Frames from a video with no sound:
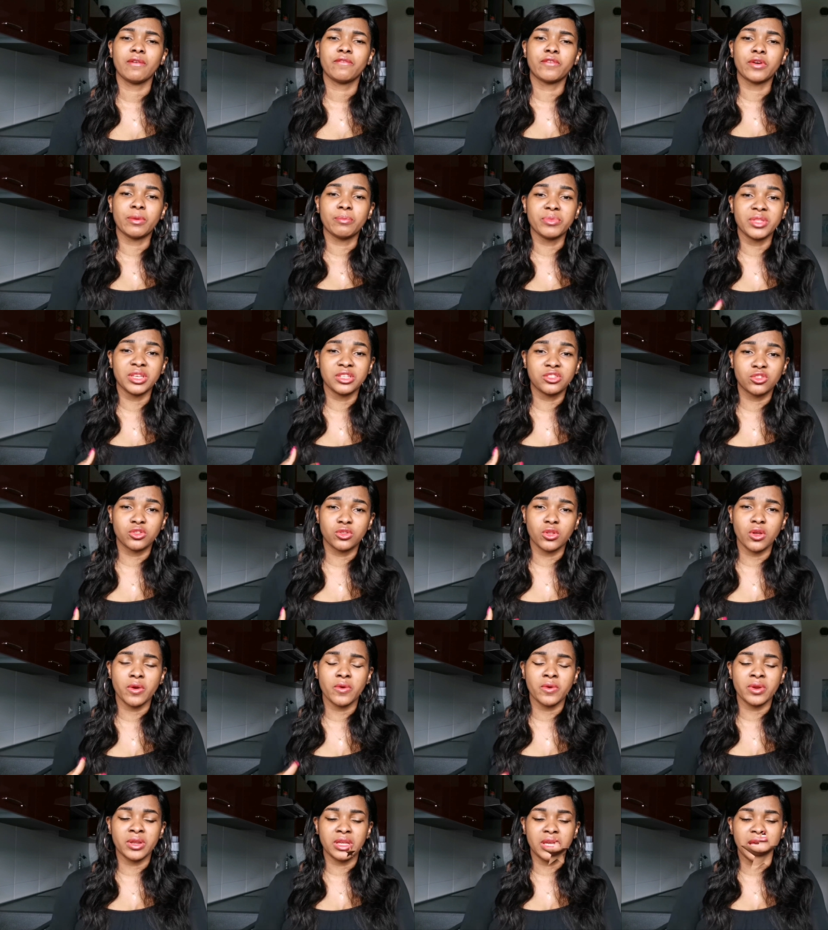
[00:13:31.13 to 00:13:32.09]
from this
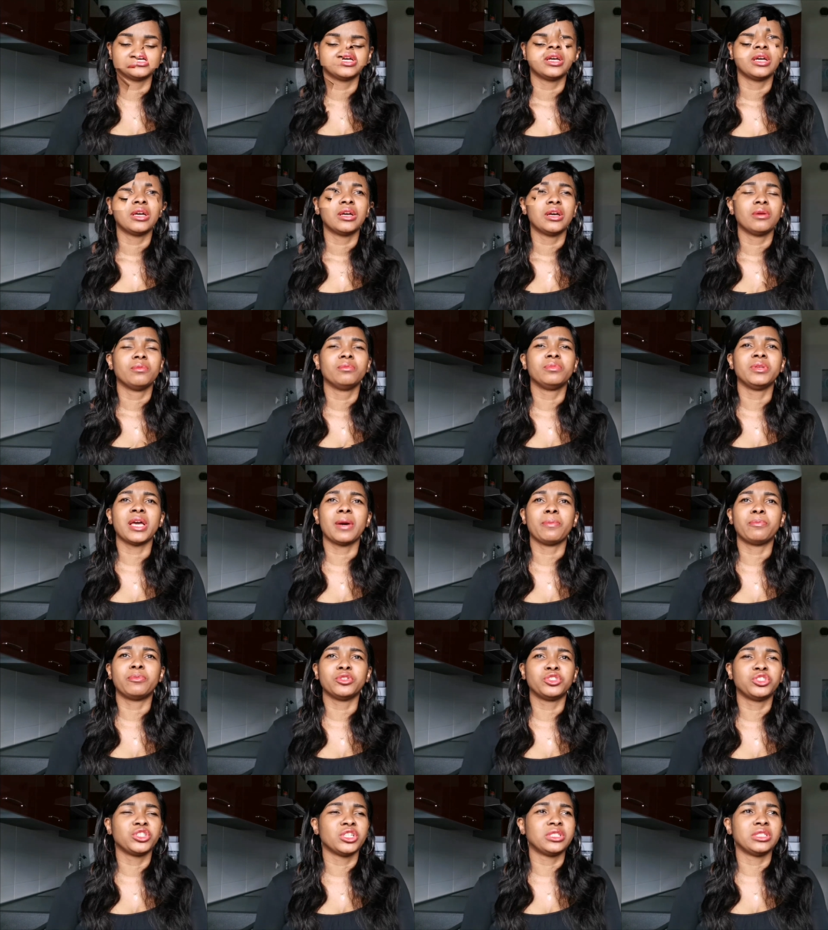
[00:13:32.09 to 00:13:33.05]
story and be
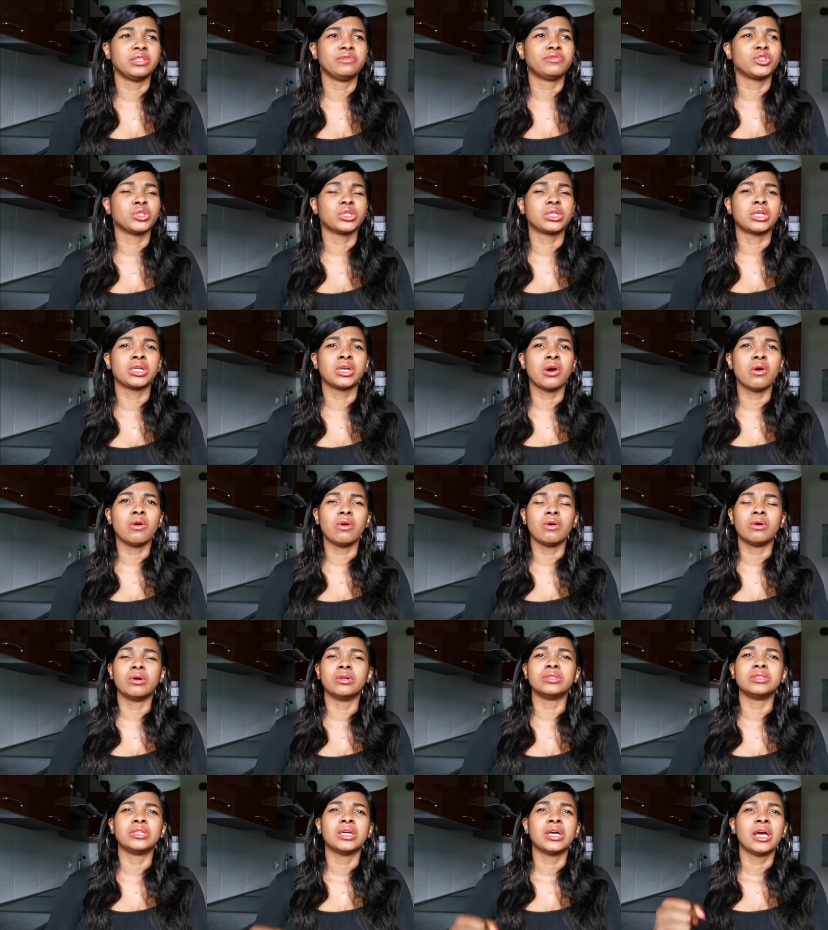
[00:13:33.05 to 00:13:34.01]
appreciative to
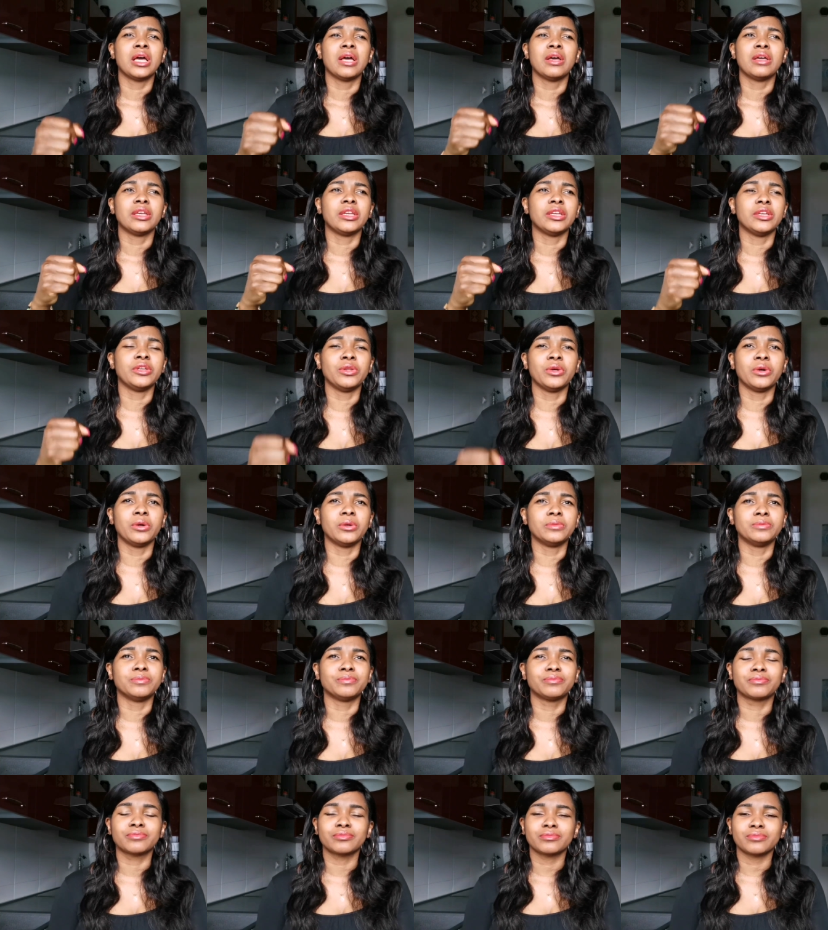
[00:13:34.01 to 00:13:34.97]
God, you
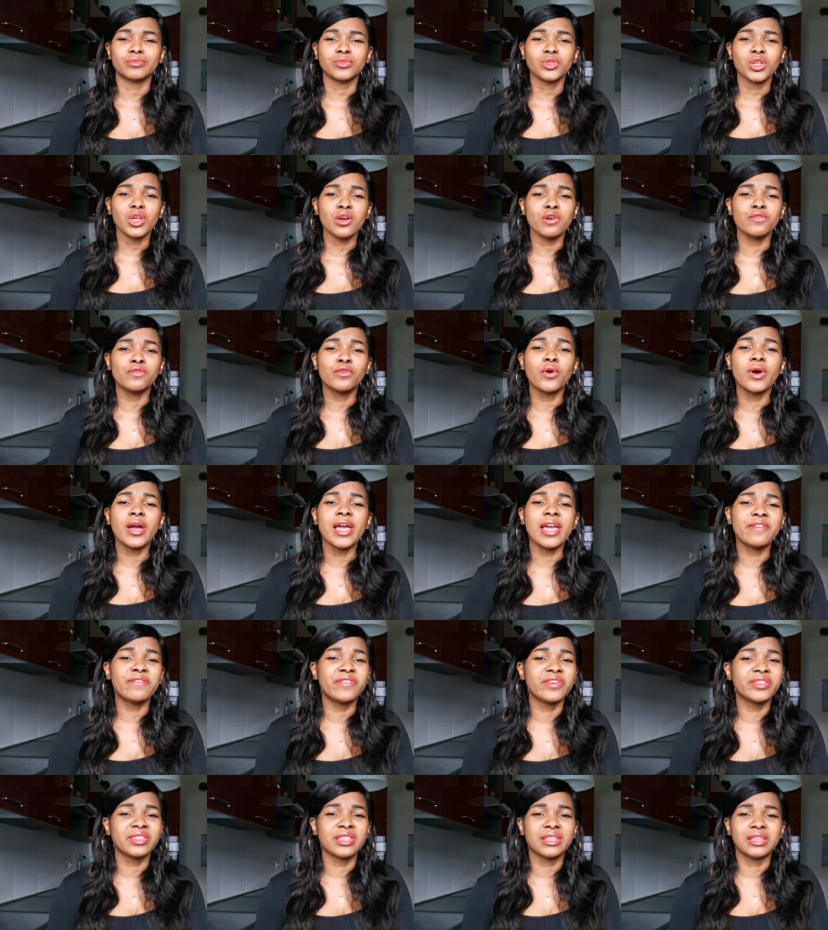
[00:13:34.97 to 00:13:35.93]
know, for
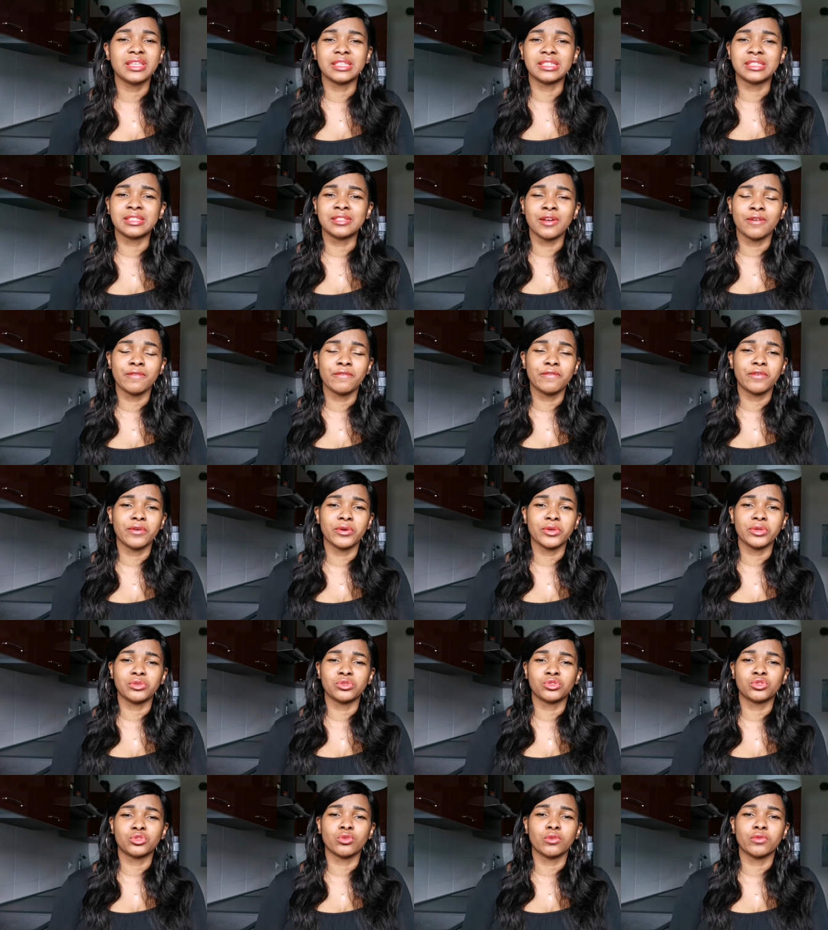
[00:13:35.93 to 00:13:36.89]
everything he's done
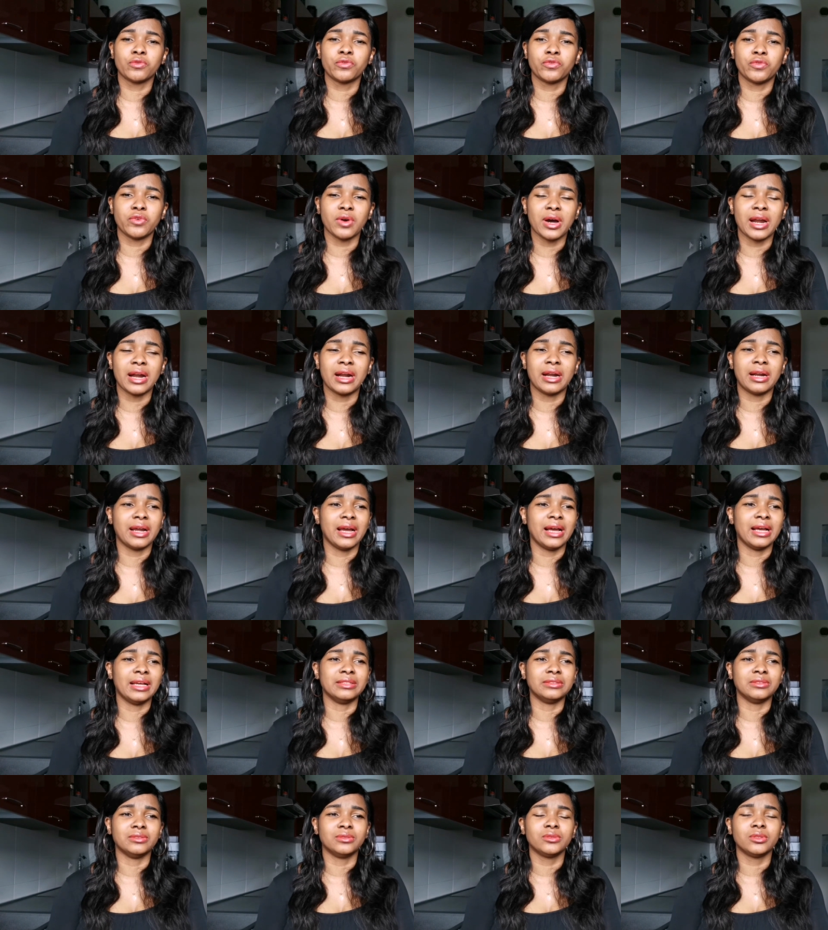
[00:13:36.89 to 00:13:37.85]
for you so far
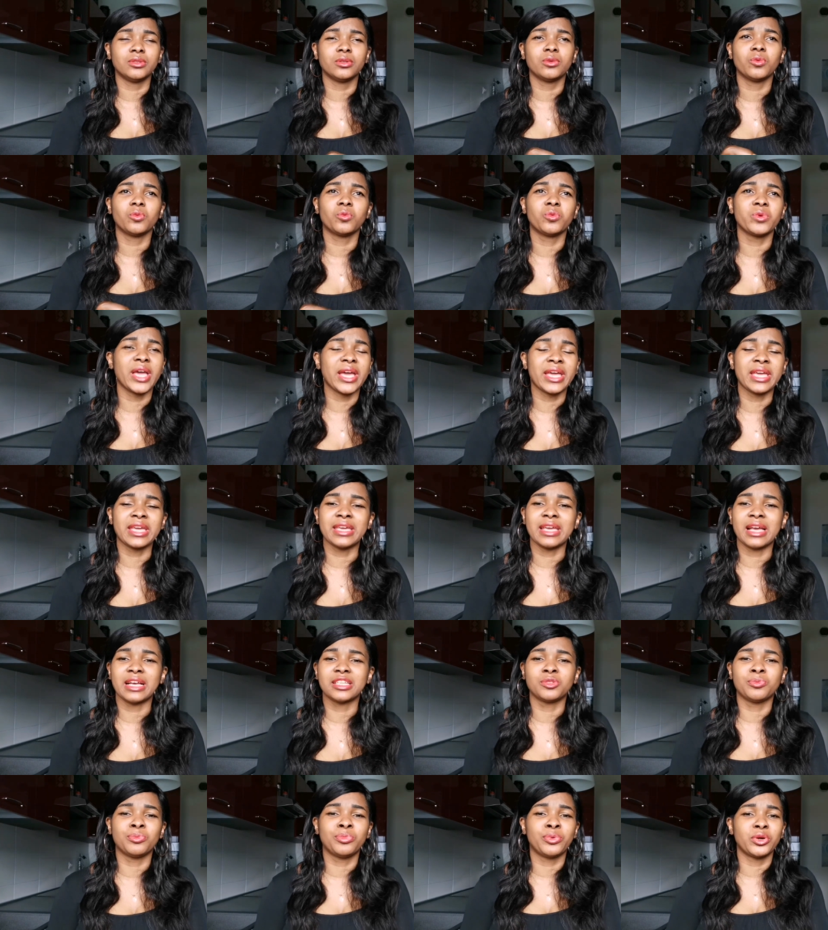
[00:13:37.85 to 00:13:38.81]
and where
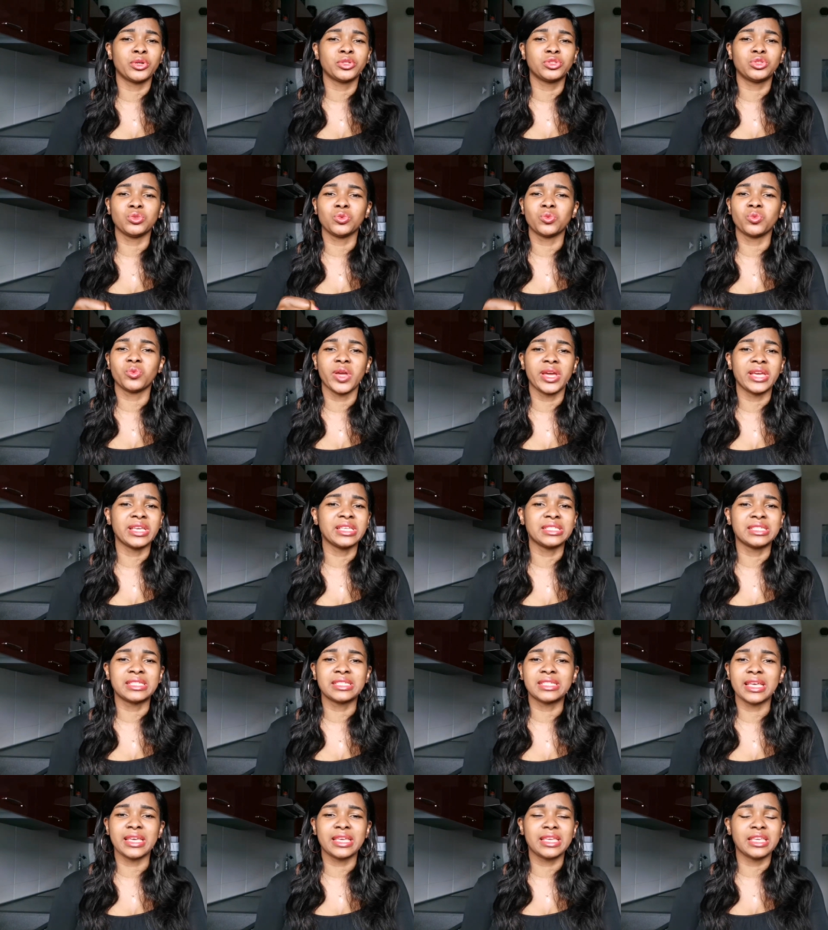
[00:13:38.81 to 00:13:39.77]
he has brought you, where
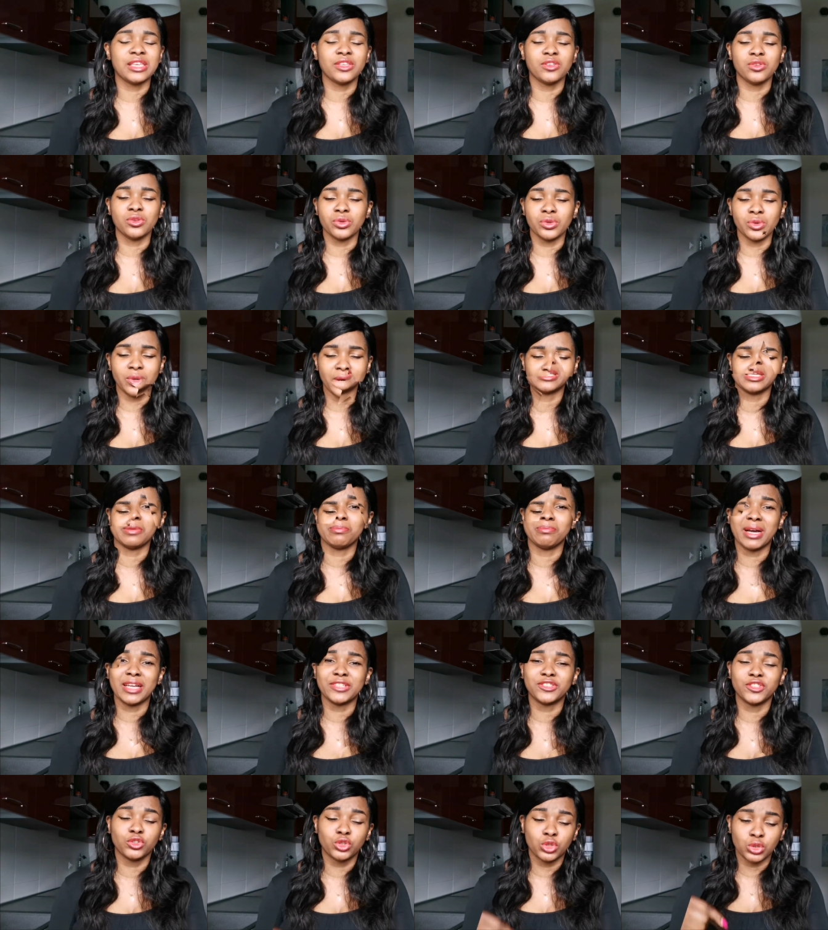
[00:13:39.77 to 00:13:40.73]
he's taking you
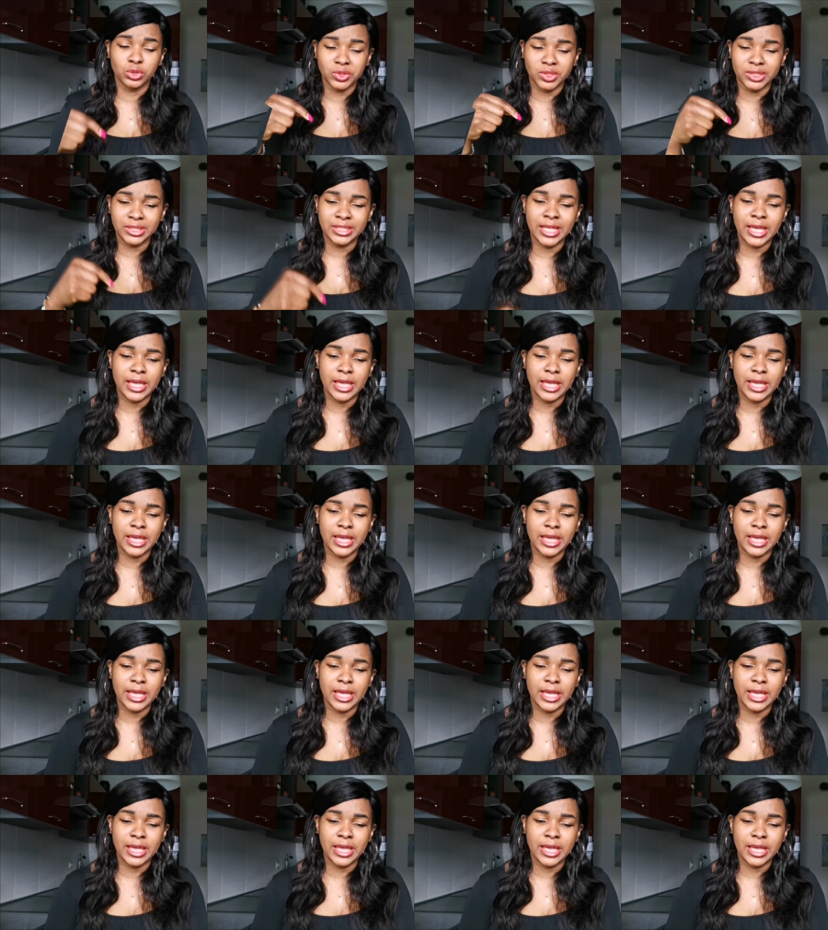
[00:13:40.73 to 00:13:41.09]
and everything.